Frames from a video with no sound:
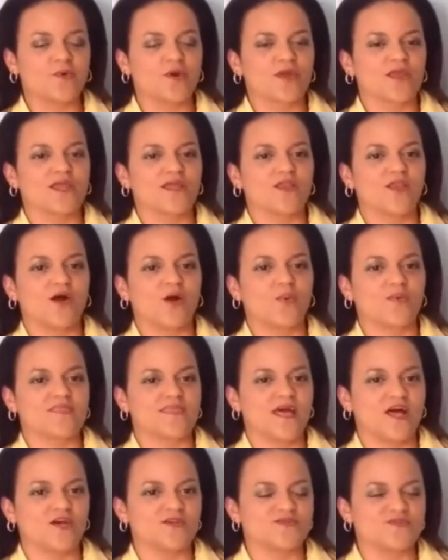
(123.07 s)
working along with
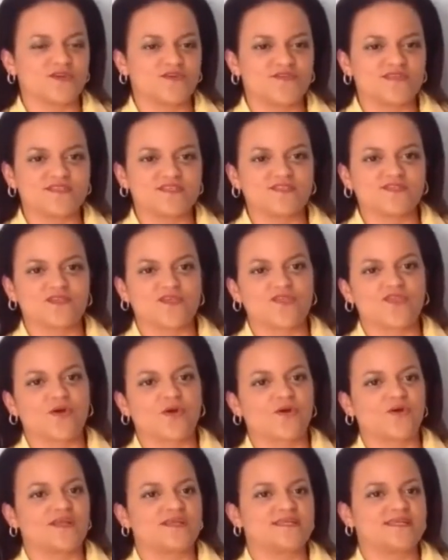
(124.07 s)
the Health Services
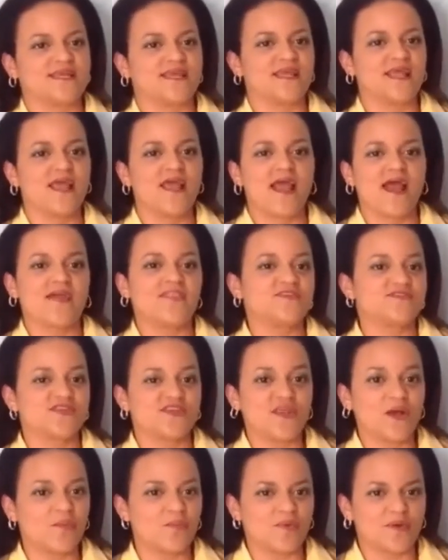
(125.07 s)
Authority. And there's a
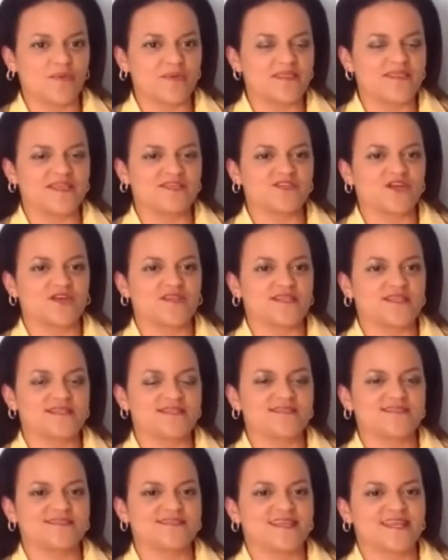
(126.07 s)
number. I mean,
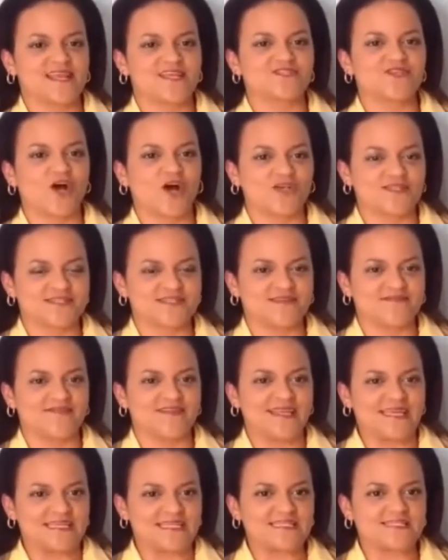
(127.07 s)
this isn't an exhaustive
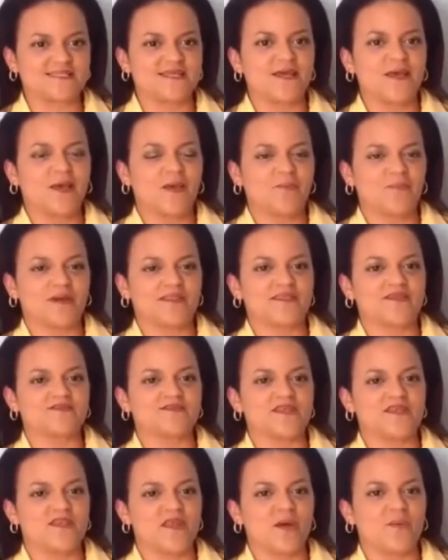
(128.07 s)
list, but
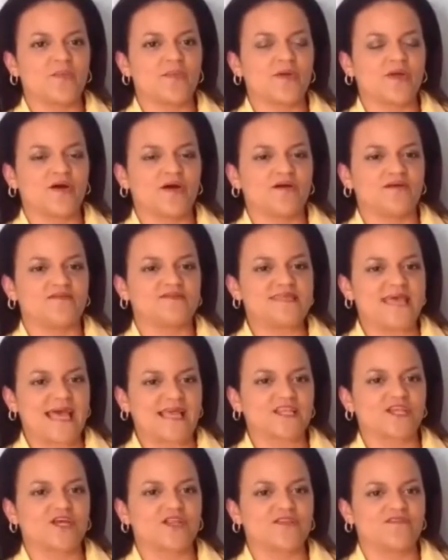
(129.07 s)
there's a number of
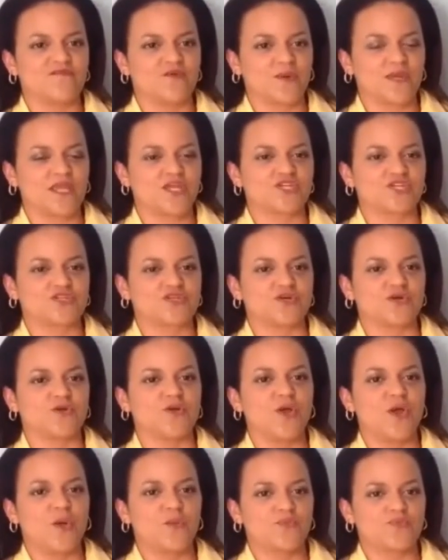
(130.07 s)
technical and
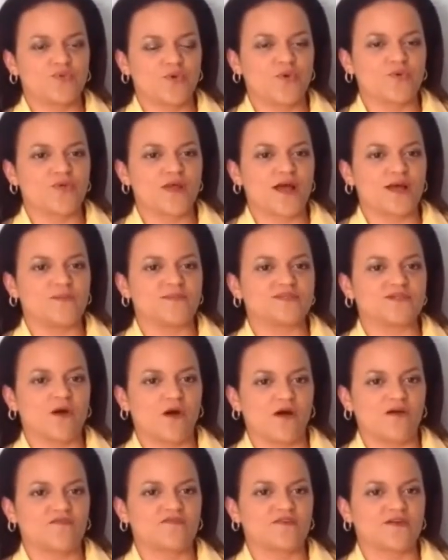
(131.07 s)
vocational programs
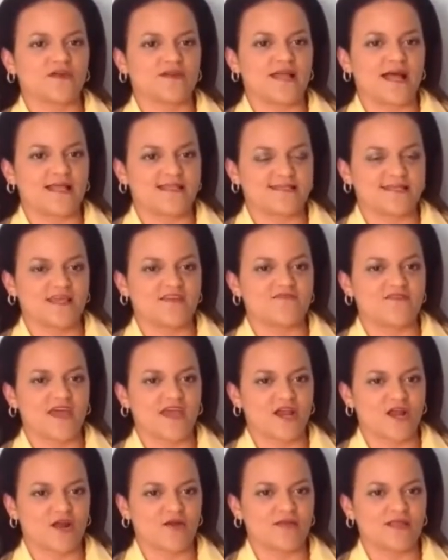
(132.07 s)
offered at
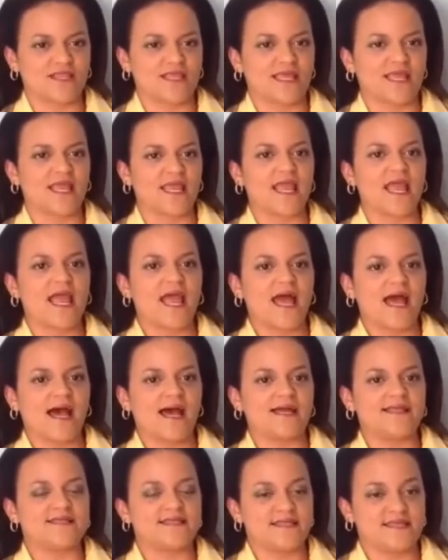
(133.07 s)
CIFEC currently.
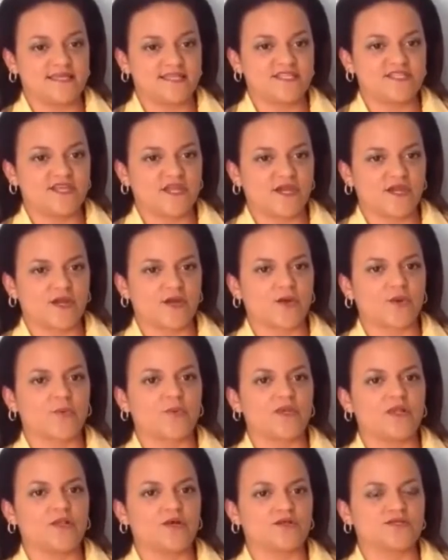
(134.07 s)
And this year,
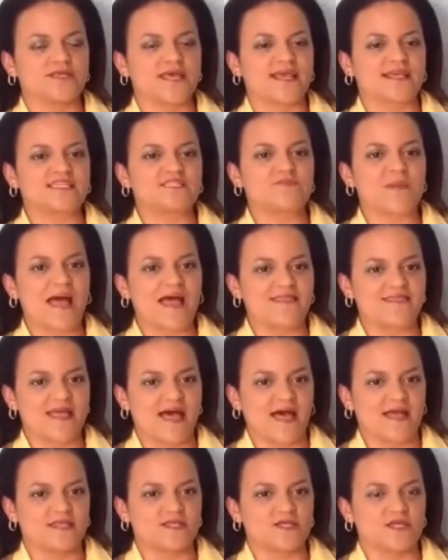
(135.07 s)
we look to expand
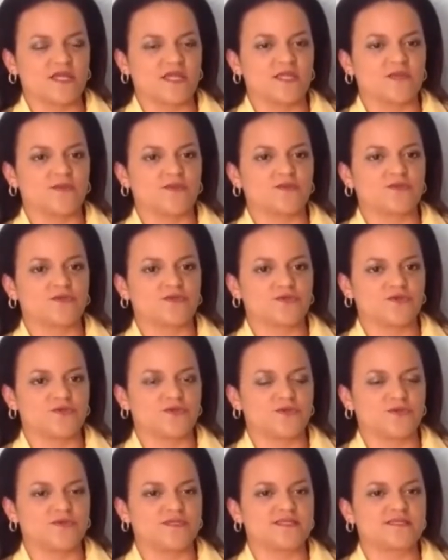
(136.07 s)
that to
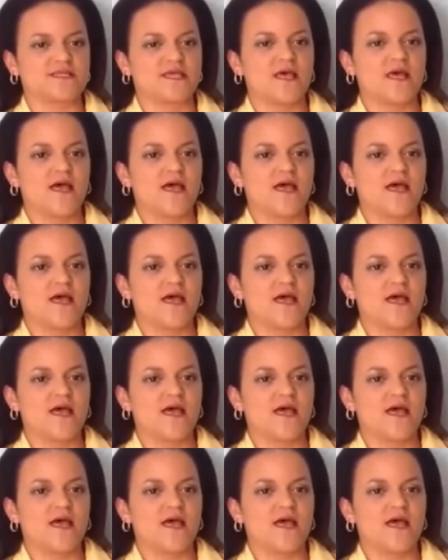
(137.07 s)
introduce